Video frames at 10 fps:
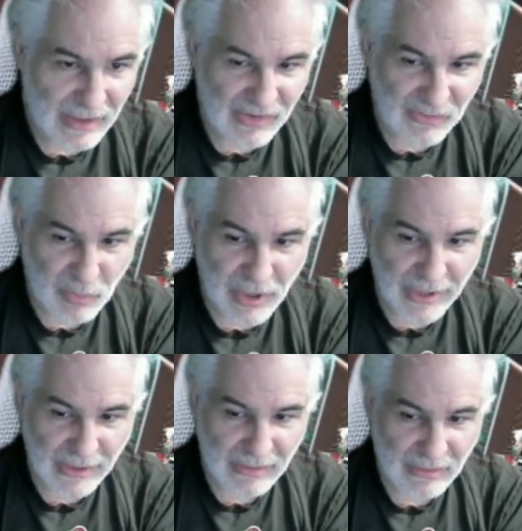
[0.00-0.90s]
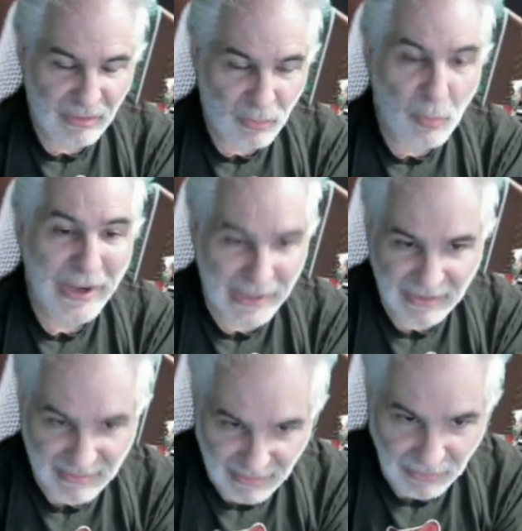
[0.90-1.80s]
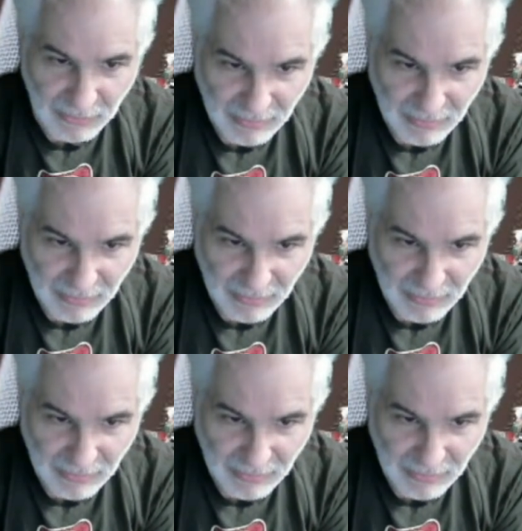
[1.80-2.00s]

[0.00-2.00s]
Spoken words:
is what we need to do.